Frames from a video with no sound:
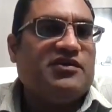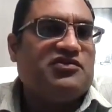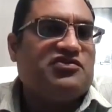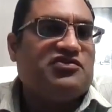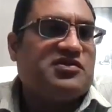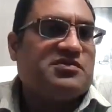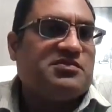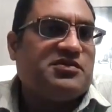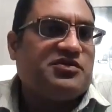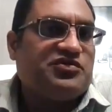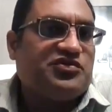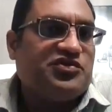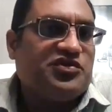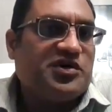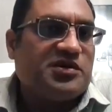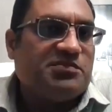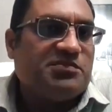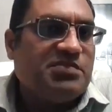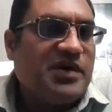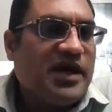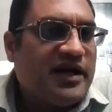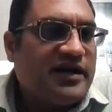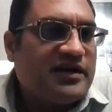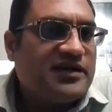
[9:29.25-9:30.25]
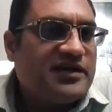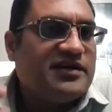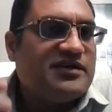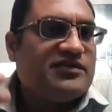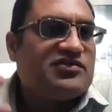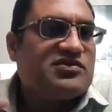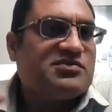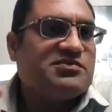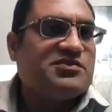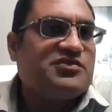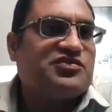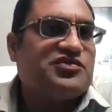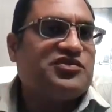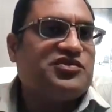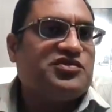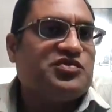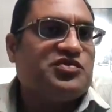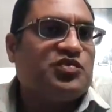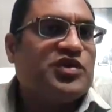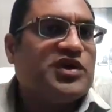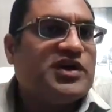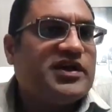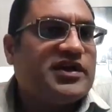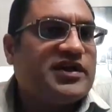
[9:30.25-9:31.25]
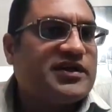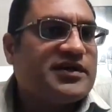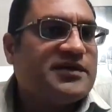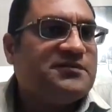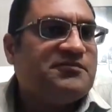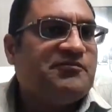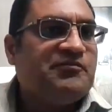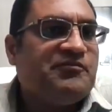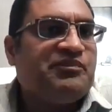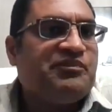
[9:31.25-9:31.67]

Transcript: Some of you are parents, some of you work,